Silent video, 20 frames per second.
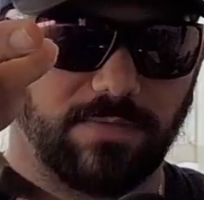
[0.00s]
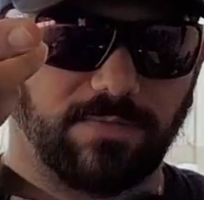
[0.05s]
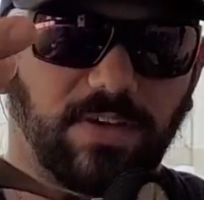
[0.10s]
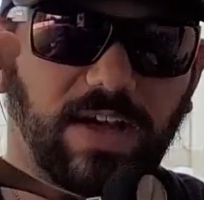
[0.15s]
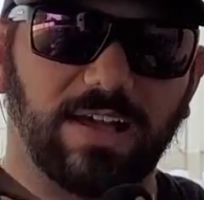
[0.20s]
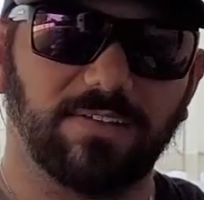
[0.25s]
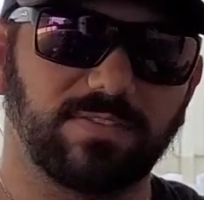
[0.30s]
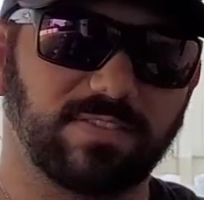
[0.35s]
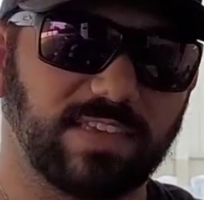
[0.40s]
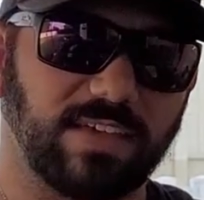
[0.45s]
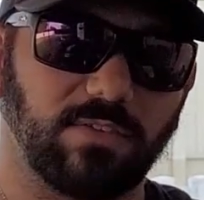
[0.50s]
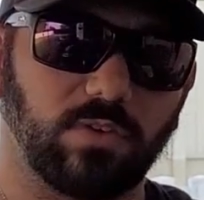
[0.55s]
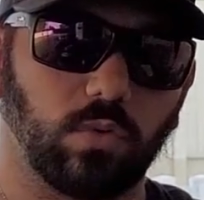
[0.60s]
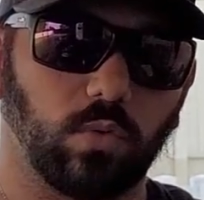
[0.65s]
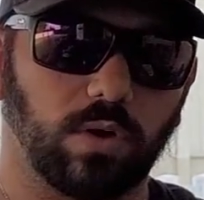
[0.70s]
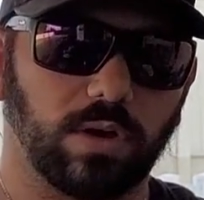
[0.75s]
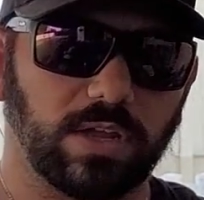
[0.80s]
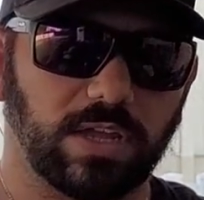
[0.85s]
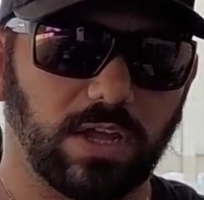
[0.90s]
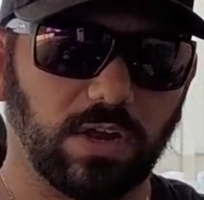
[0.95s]
5.7 to
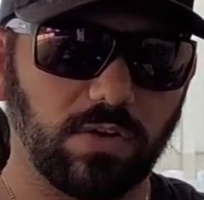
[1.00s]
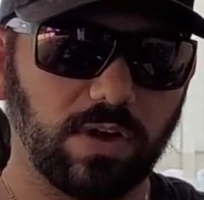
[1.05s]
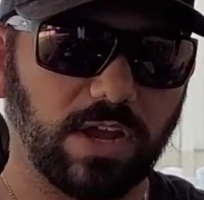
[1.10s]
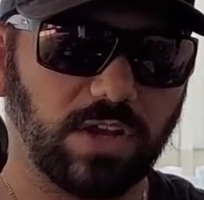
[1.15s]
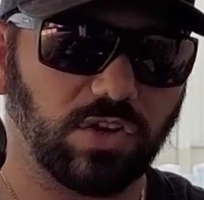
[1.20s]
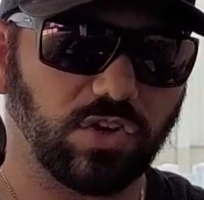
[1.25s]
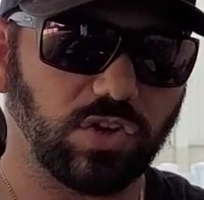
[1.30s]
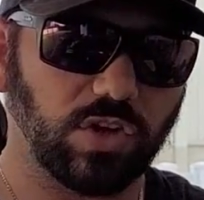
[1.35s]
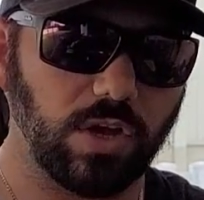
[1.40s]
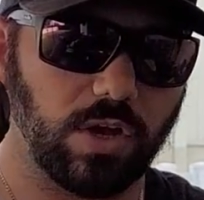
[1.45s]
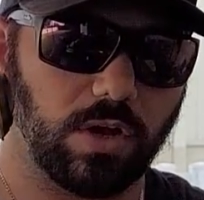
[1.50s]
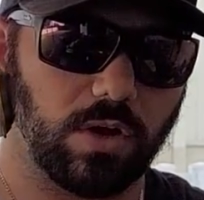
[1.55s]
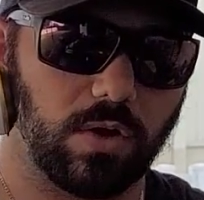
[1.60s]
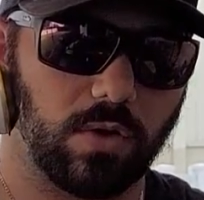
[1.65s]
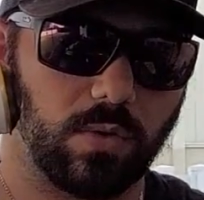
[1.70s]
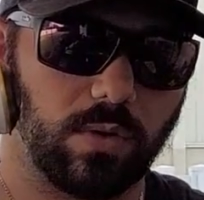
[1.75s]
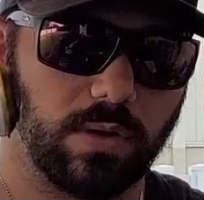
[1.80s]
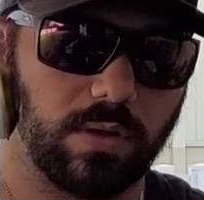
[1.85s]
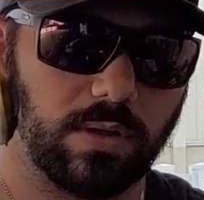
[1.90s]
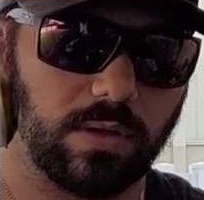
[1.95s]
1 gear
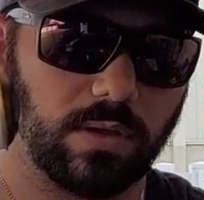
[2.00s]
ratio.